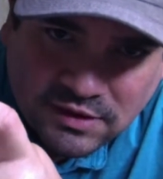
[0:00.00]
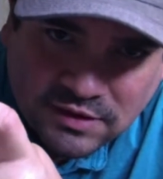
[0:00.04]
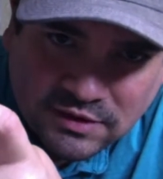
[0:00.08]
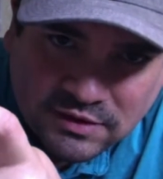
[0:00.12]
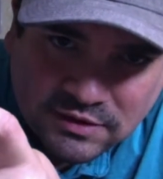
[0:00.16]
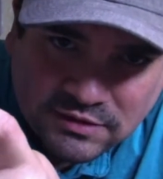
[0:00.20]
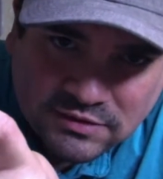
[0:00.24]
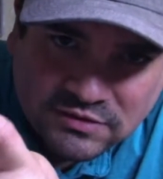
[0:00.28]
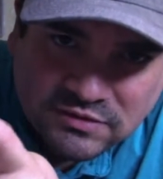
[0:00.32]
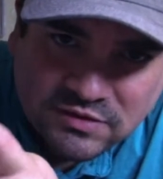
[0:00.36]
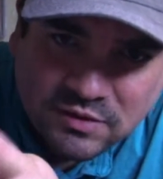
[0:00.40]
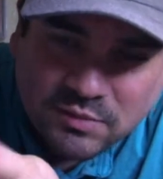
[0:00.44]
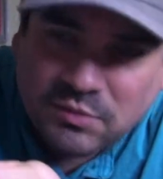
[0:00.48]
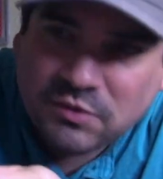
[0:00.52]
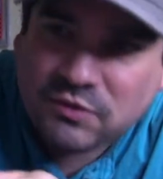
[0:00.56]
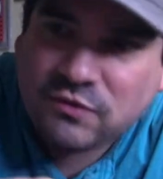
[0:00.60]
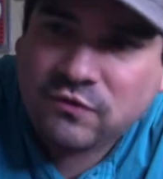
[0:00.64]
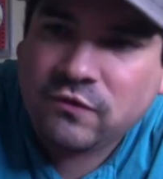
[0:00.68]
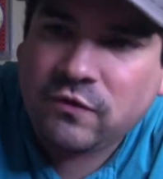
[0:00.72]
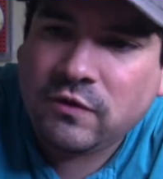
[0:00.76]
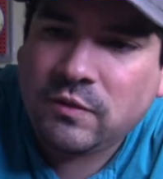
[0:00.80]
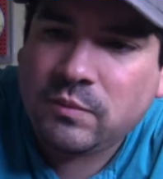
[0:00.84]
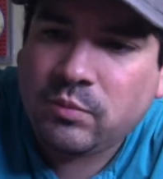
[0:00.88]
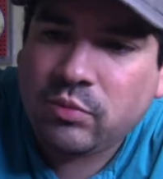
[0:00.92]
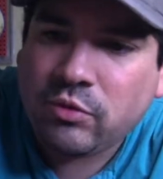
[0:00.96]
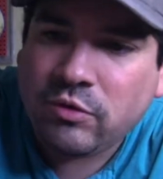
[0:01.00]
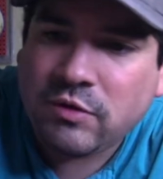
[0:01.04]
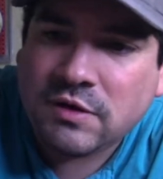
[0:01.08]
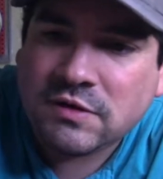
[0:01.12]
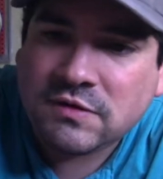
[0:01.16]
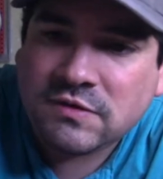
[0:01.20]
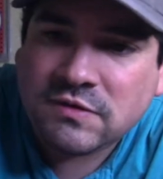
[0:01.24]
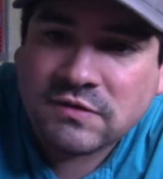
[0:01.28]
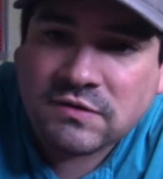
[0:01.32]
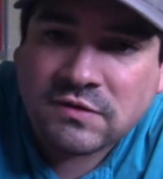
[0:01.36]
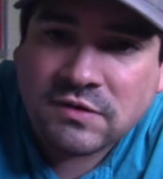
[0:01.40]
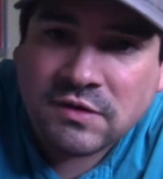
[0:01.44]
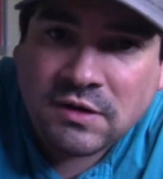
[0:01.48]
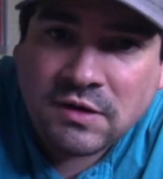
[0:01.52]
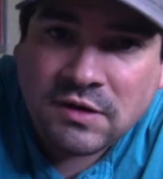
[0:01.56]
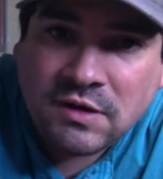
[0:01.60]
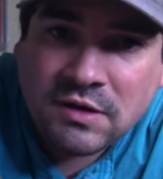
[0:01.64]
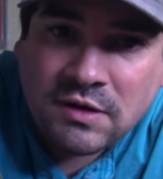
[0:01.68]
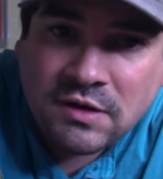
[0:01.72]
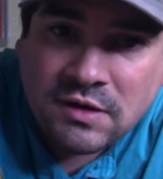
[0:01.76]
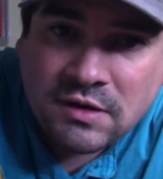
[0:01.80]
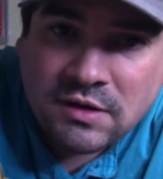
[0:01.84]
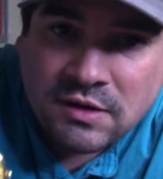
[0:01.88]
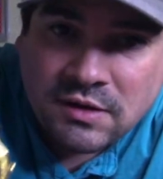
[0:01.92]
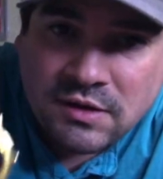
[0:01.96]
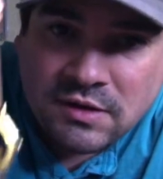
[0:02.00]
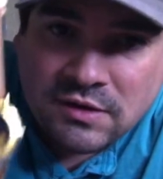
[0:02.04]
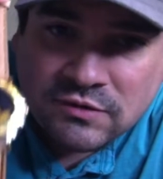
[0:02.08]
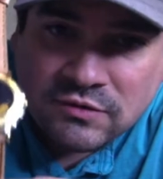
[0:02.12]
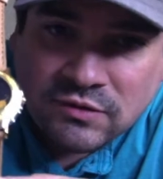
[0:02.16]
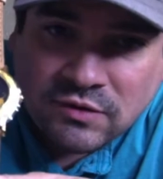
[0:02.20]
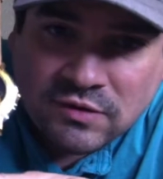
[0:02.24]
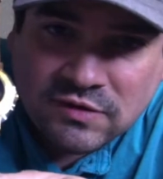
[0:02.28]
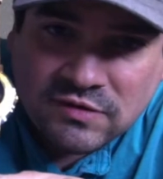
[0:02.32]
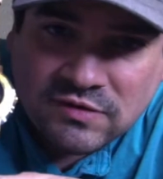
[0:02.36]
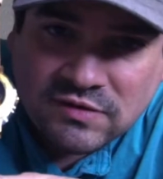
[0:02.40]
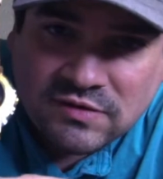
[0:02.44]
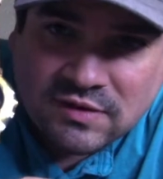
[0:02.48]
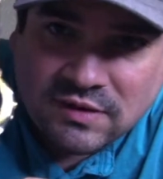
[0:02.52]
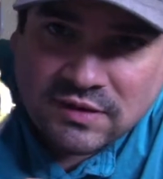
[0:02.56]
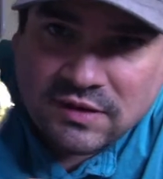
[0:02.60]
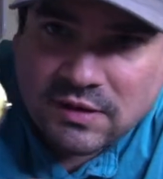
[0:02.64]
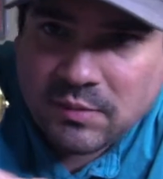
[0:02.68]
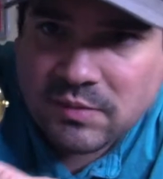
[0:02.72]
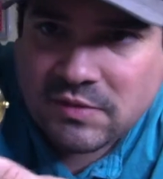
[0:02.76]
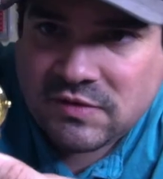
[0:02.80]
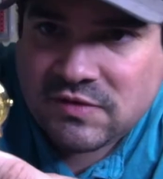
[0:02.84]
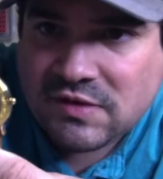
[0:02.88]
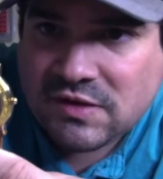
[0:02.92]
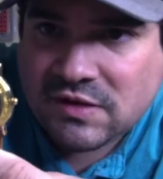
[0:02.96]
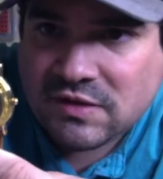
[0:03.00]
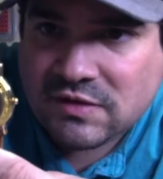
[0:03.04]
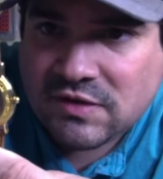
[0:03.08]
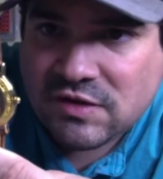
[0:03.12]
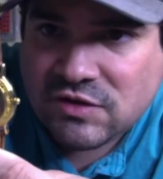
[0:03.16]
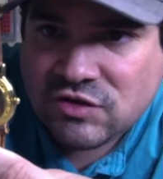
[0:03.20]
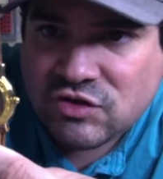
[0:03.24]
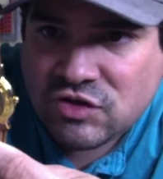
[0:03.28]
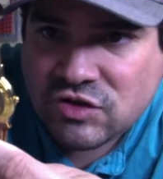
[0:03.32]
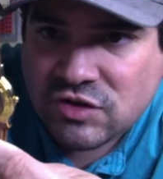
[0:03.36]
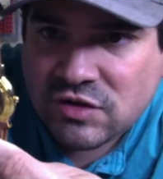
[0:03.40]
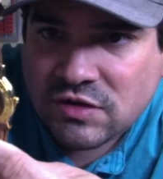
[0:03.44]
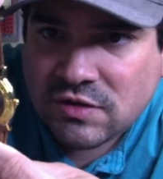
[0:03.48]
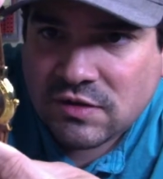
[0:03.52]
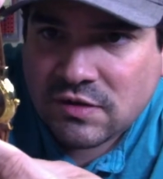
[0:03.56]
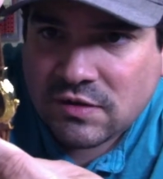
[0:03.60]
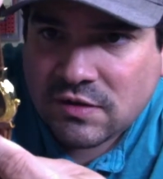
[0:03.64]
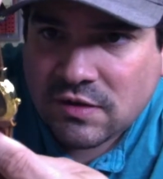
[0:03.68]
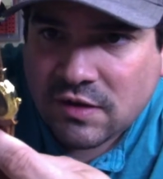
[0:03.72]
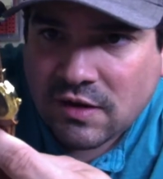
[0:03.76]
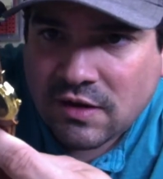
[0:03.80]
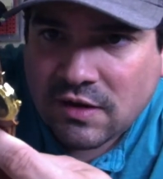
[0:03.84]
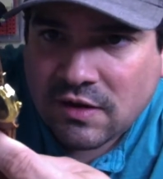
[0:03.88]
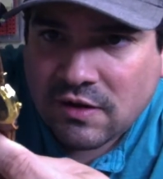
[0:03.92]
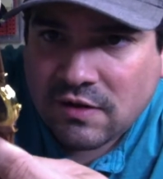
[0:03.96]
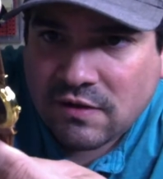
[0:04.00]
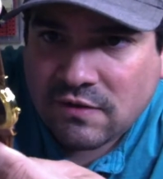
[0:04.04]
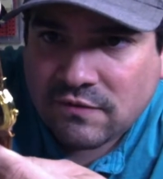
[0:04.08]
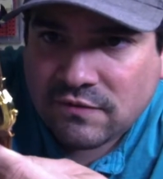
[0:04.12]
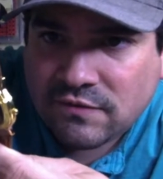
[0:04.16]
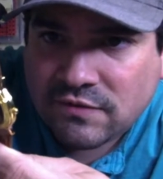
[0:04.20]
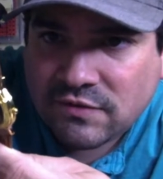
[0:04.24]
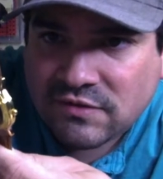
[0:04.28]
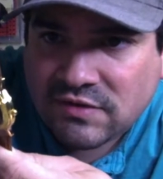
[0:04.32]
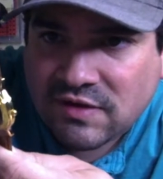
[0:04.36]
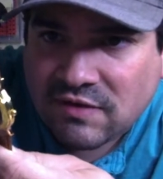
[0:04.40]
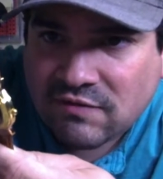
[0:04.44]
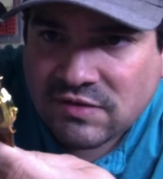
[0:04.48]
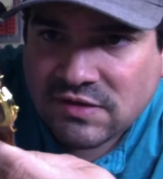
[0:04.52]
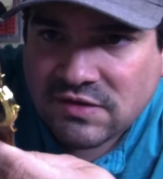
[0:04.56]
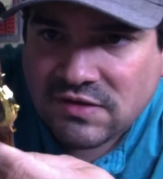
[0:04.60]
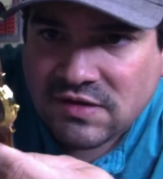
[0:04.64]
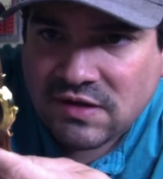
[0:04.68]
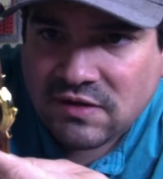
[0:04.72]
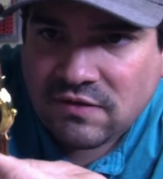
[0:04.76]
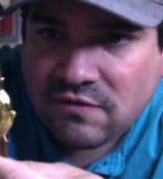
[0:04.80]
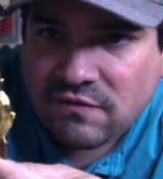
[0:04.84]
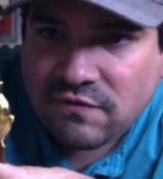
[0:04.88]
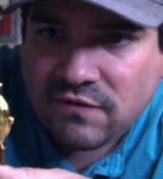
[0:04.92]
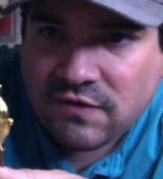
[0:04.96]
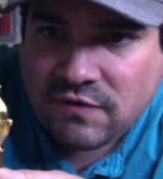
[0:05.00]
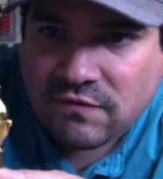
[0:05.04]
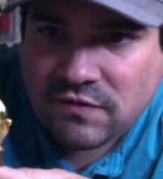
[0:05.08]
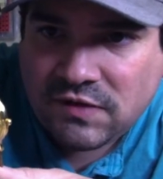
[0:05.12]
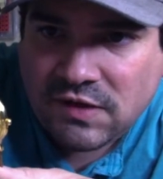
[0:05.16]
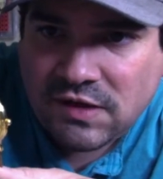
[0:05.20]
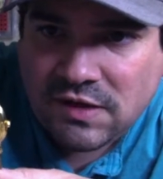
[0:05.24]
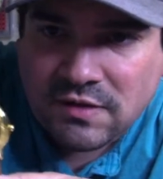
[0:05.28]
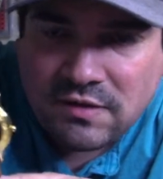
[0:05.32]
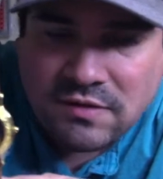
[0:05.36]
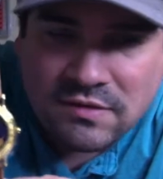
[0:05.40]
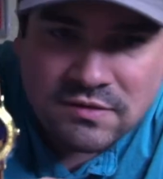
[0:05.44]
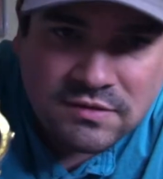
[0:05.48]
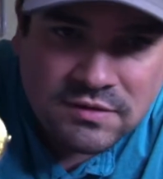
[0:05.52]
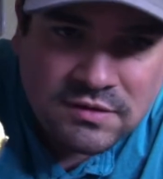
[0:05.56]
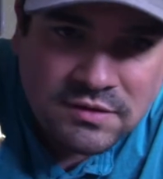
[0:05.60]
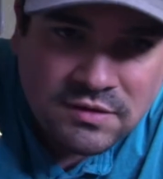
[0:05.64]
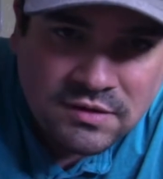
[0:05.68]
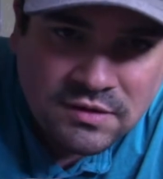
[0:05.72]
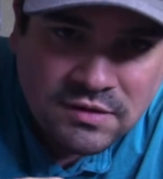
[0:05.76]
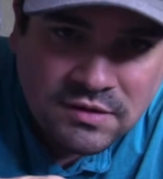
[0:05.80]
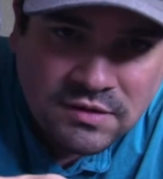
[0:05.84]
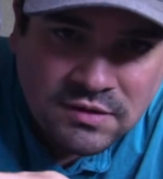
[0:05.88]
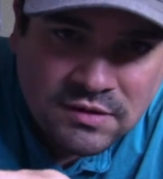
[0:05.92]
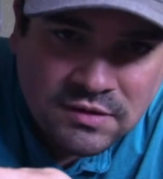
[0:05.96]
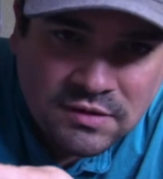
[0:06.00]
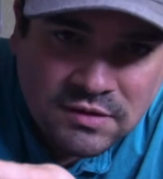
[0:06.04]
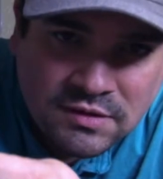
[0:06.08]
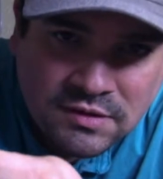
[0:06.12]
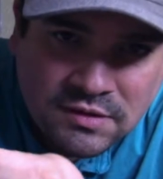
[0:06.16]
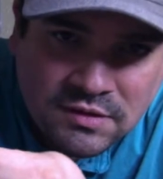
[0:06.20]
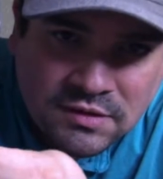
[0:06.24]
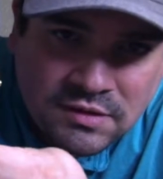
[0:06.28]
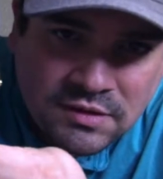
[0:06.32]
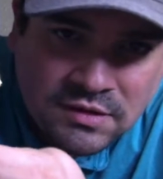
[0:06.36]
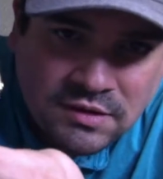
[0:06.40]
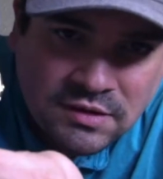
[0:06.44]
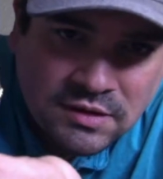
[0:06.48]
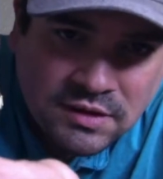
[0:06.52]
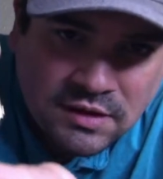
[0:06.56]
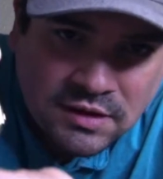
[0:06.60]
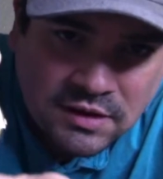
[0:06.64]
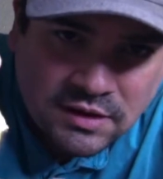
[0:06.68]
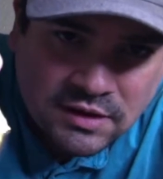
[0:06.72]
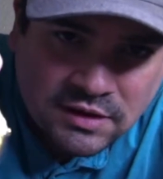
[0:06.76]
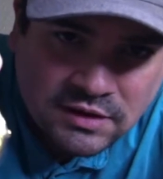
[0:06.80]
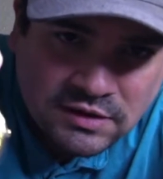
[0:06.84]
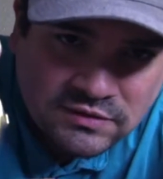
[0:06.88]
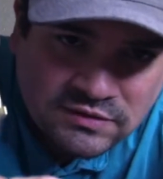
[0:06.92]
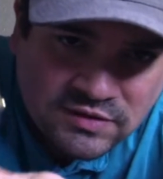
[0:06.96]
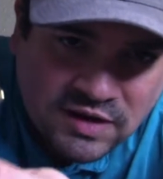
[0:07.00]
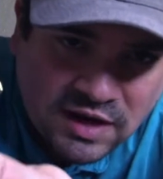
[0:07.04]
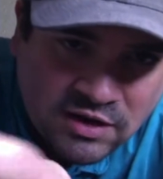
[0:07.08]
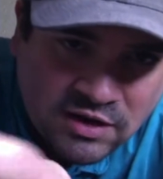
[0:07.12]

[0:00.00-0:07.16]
Simba's footprints. So this is a limited edition of 1750. It's kind